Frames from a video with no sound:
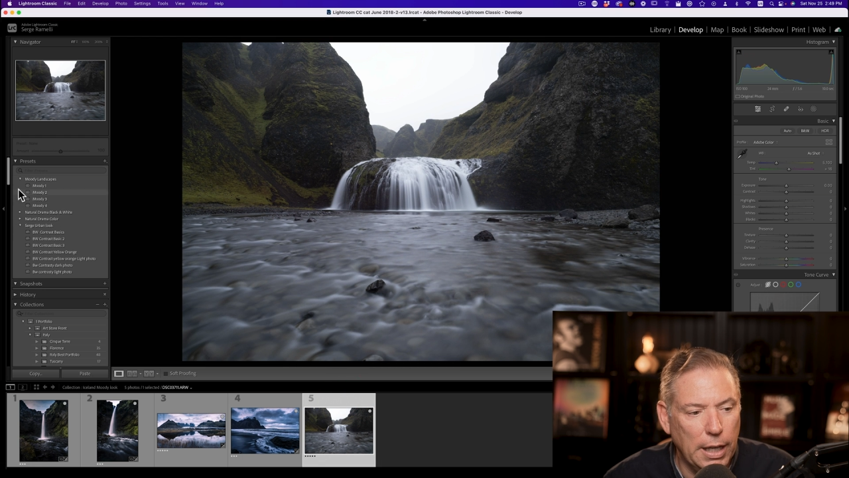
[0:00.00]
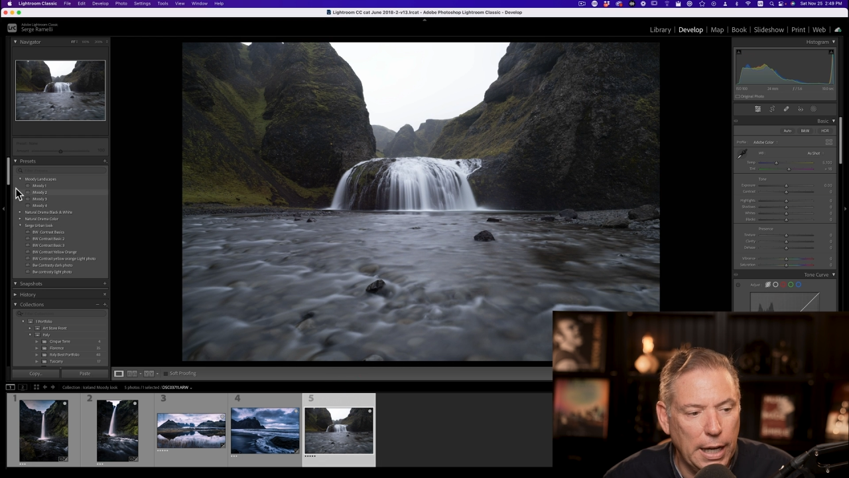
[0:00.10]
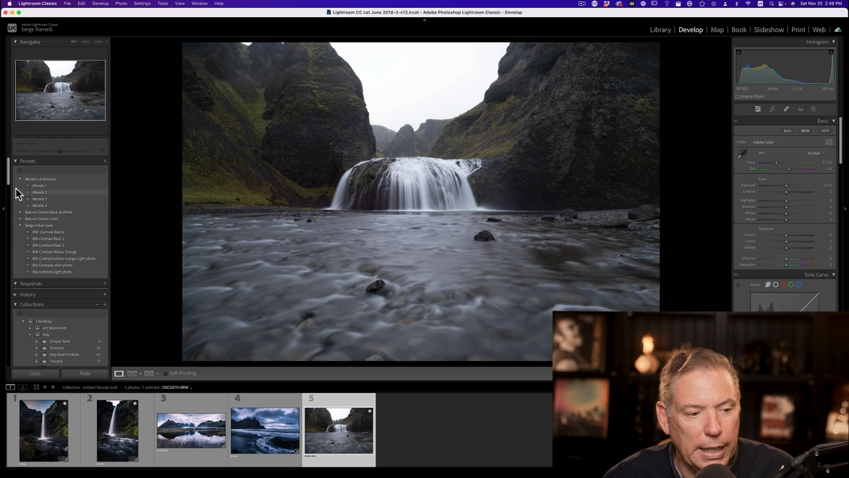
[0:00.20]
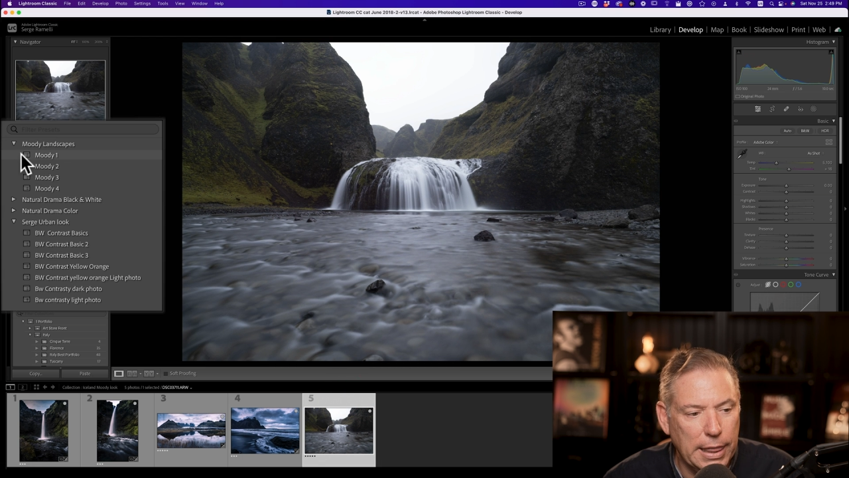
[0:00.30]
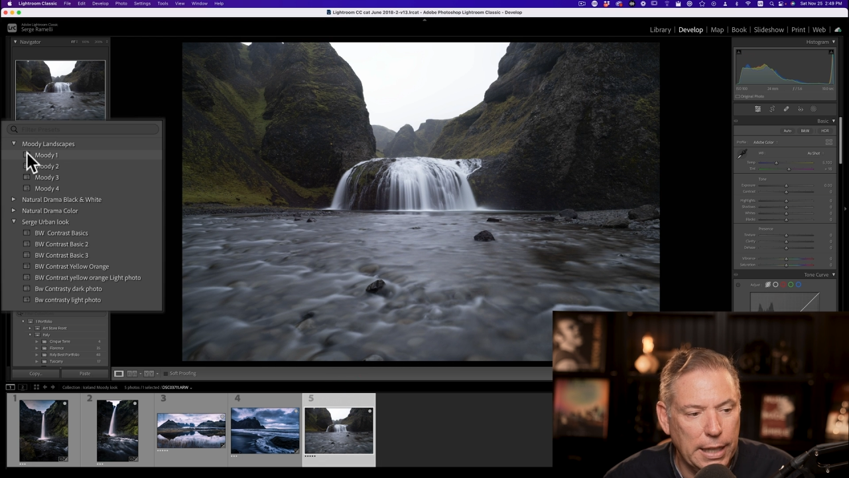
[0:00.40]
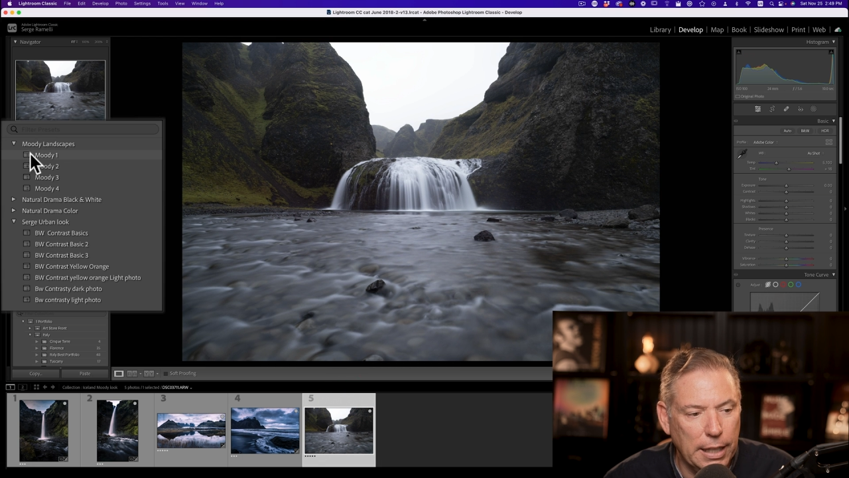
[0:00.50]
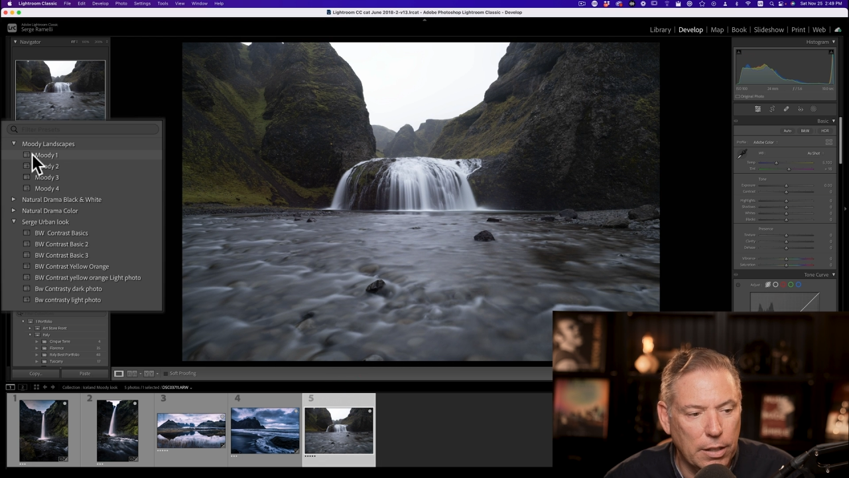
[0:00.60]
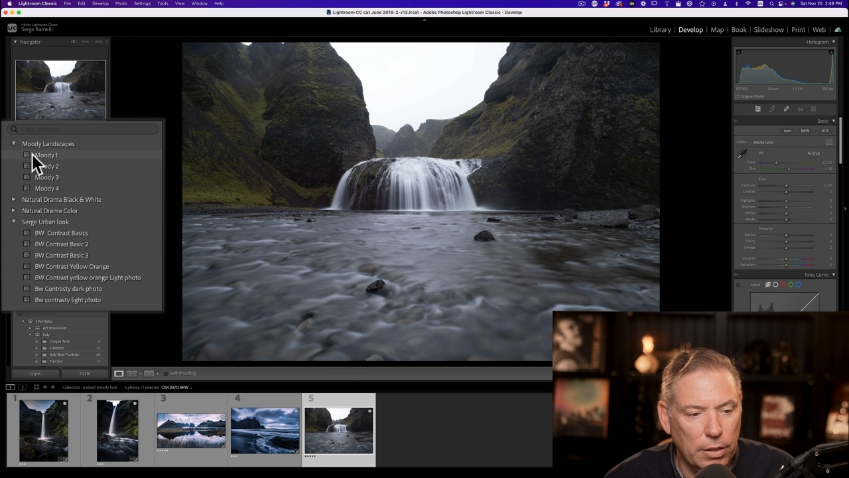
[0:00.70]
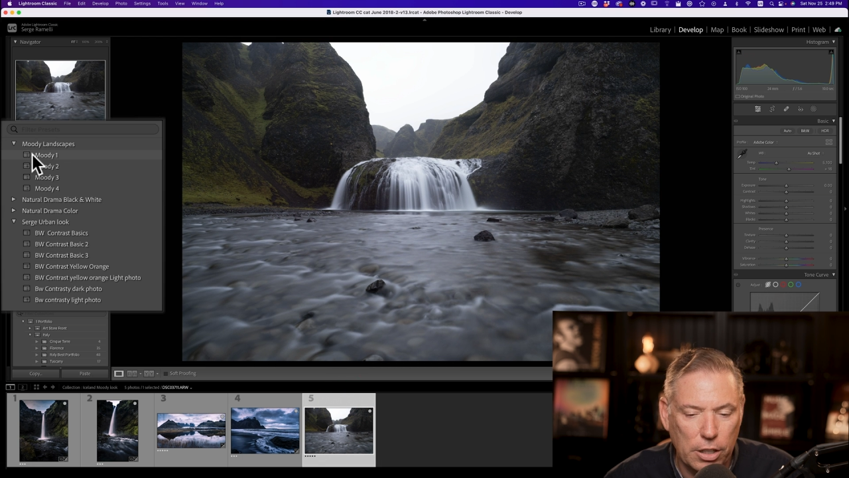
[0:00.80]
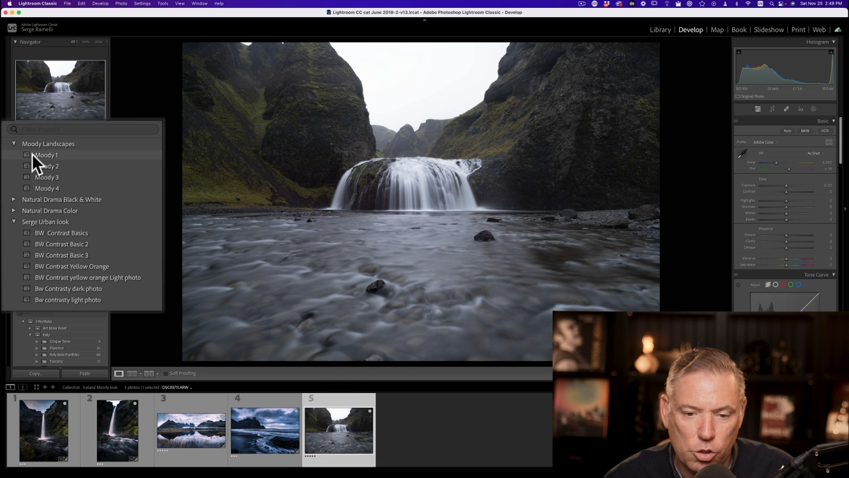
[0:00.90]
I
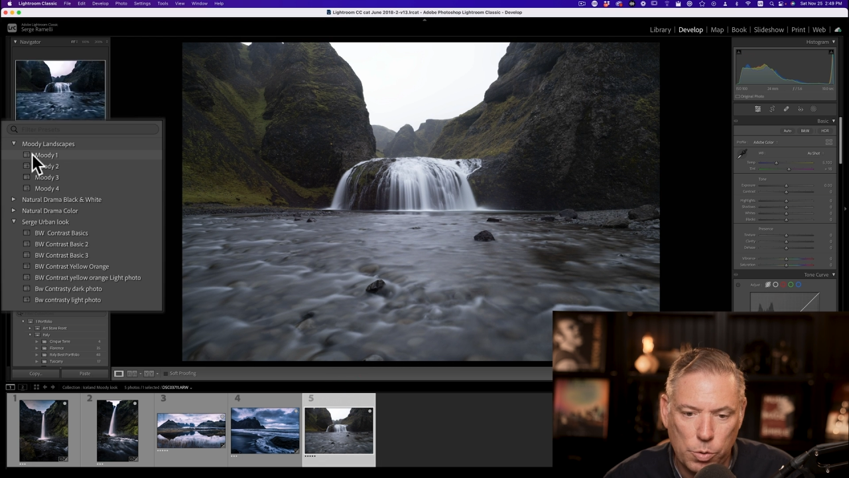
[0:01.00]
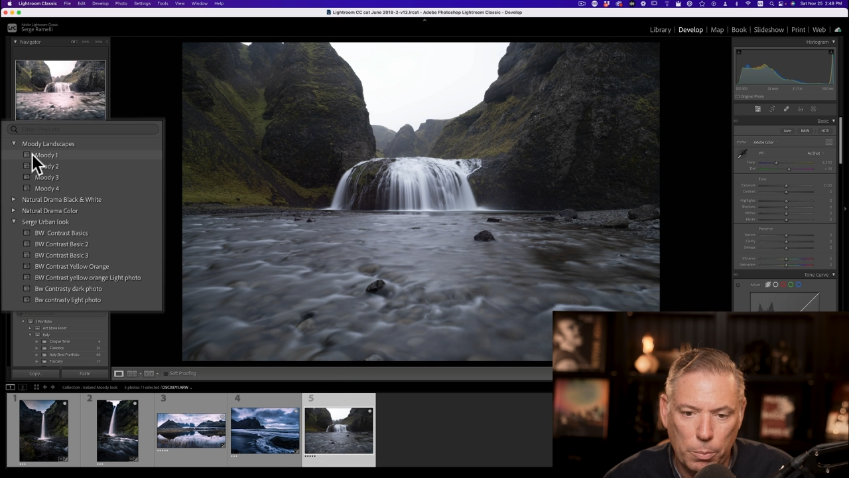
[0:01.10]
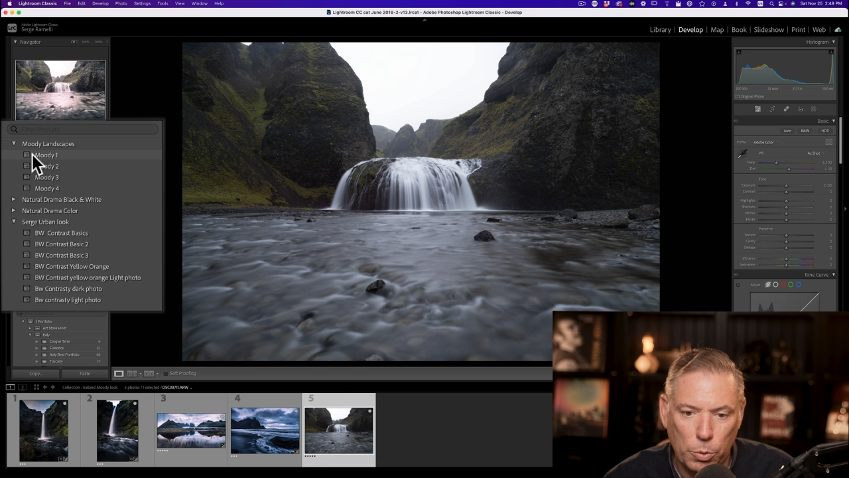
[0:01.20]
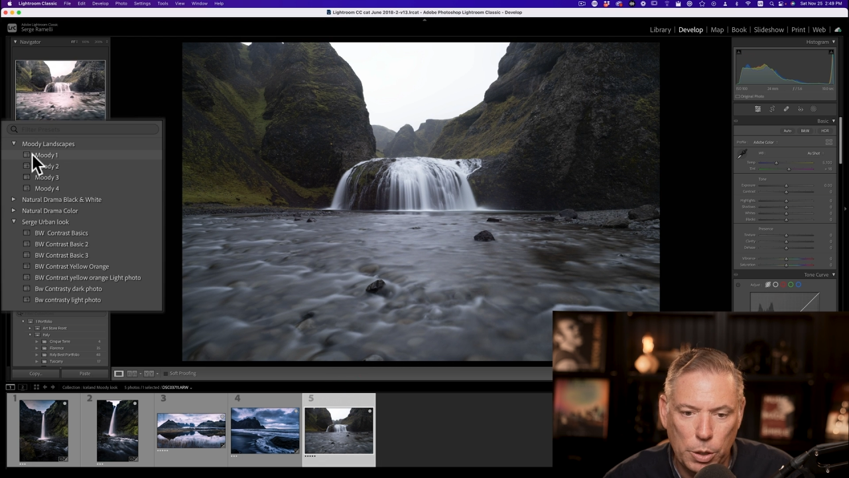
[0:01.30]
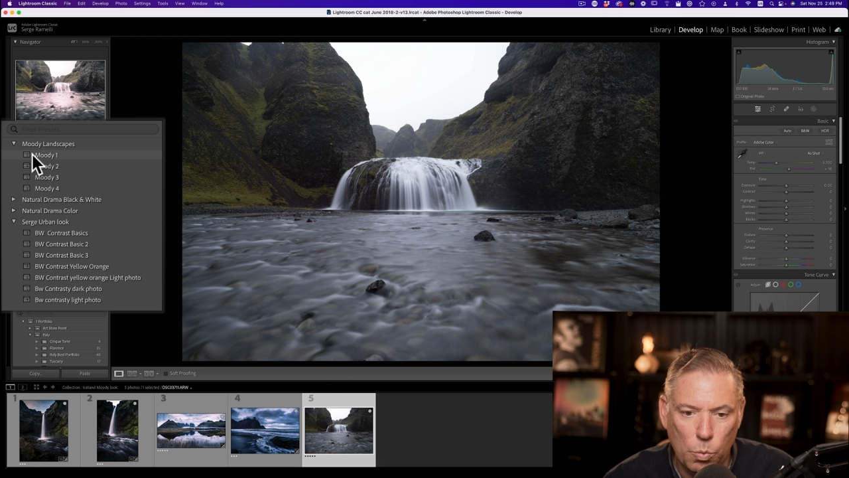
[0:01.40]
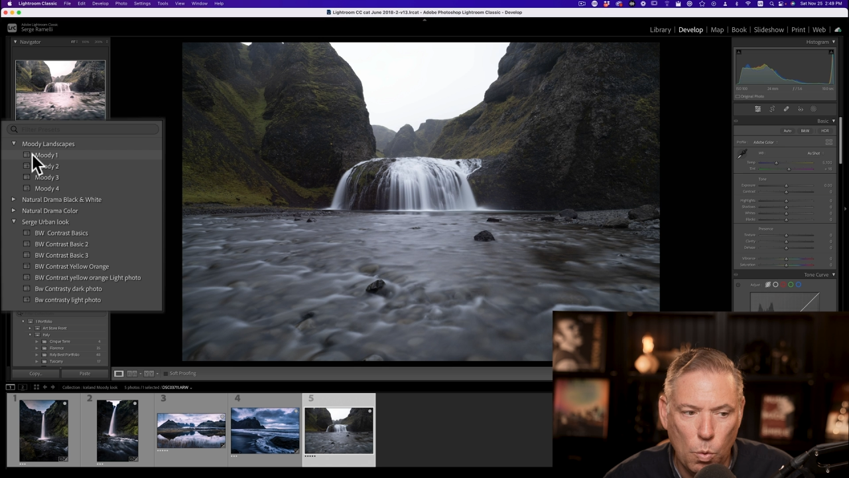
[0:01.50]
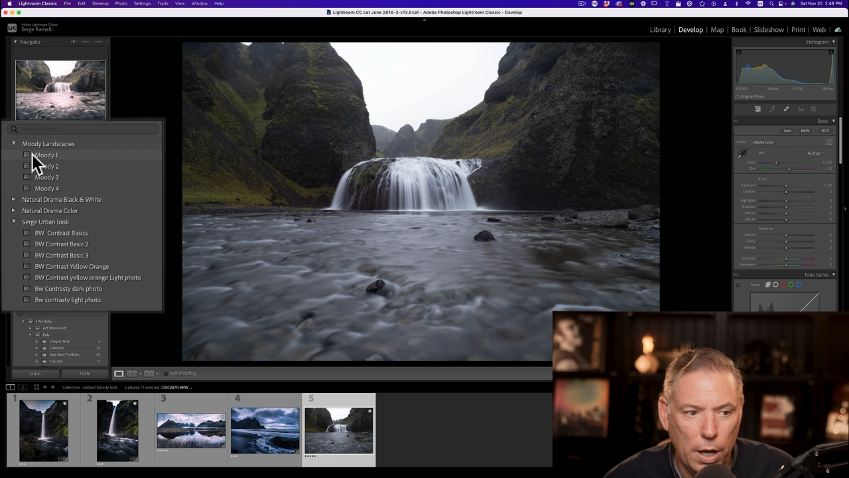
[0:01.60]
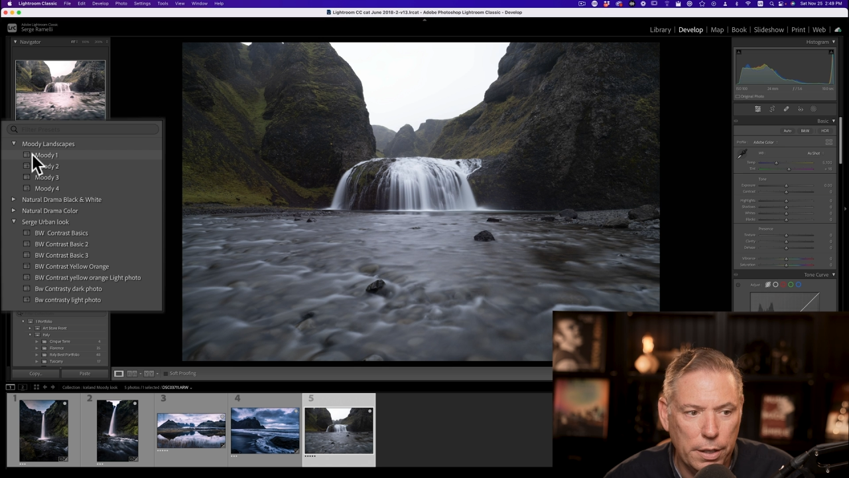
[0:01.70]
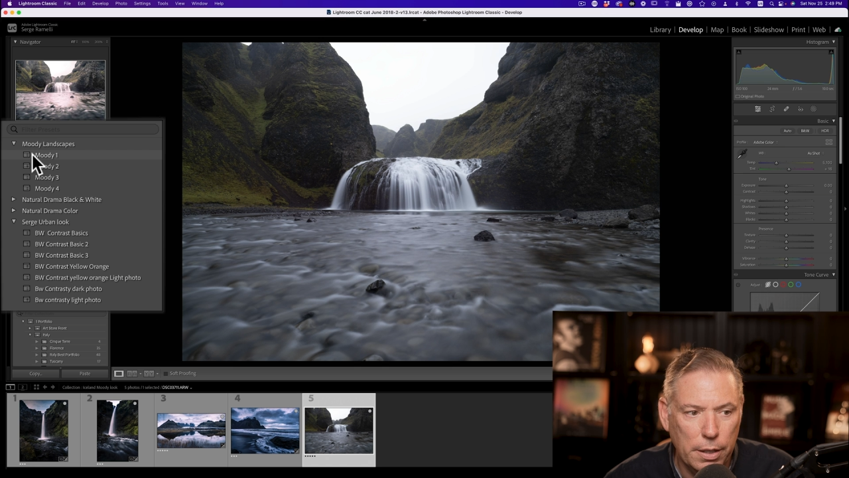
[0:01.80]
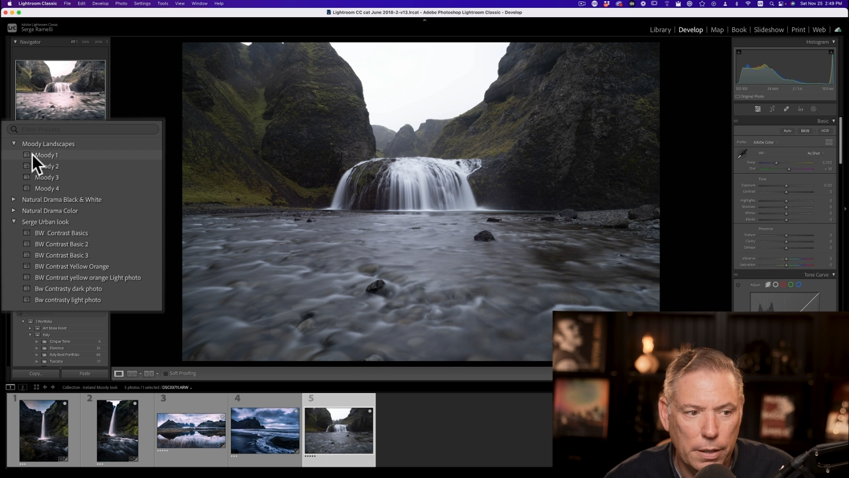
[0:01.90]
think, let's try Moody
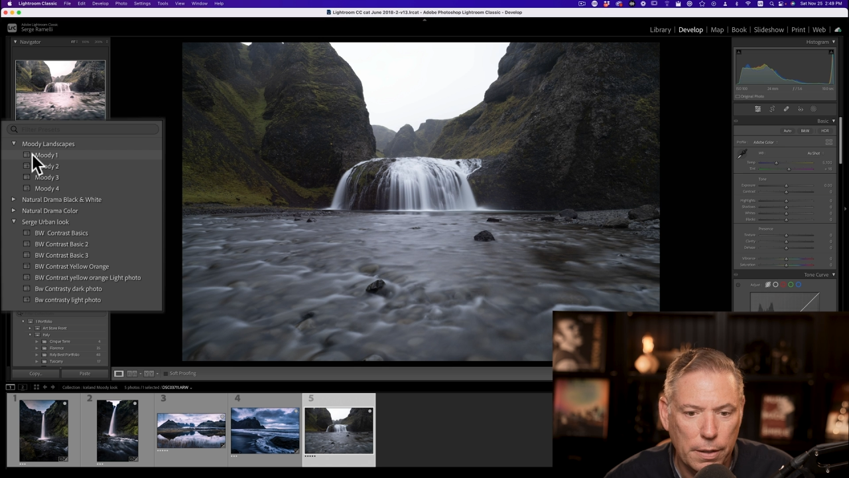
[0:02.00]
1.